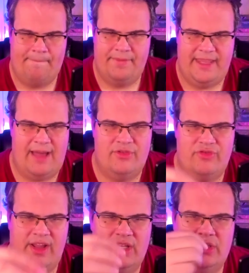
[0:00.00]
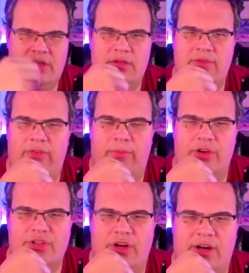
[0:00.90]
damage range for
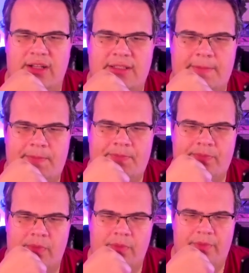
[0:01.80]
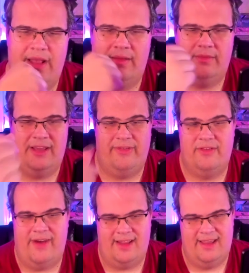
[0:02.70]
most cards. Given the
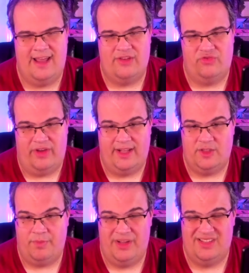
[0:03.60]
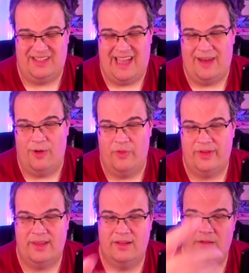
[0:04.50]
fact that it has range, piercing, and
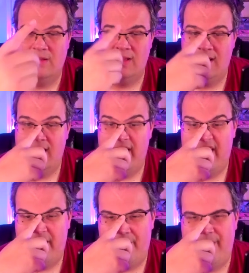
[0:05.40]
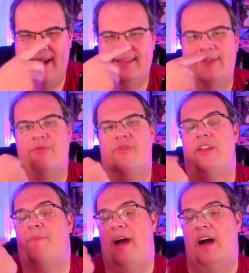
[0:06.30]
overkill, makes it
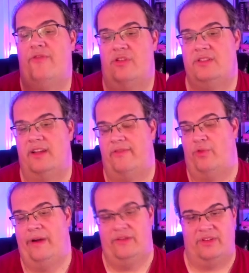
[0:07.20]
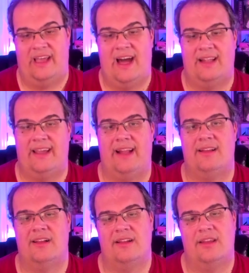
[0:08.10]
really powerful because it avoids retaliate,
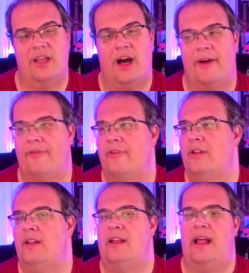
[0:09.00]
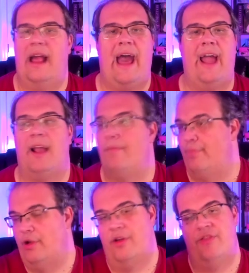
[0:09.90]
tough, and it can
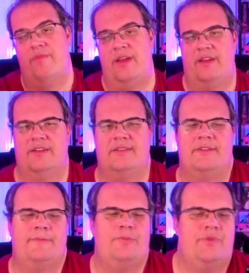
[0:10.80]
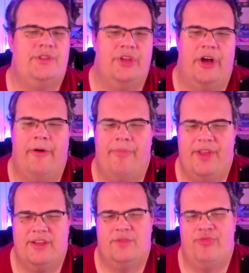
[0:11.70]
blow through minions. So
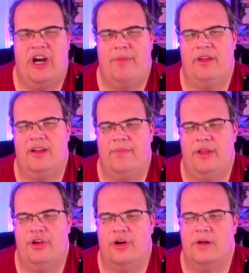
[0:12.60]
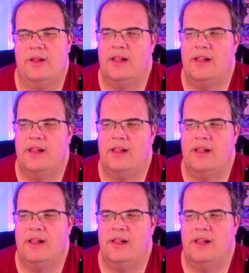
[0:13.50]
this is probably going to be your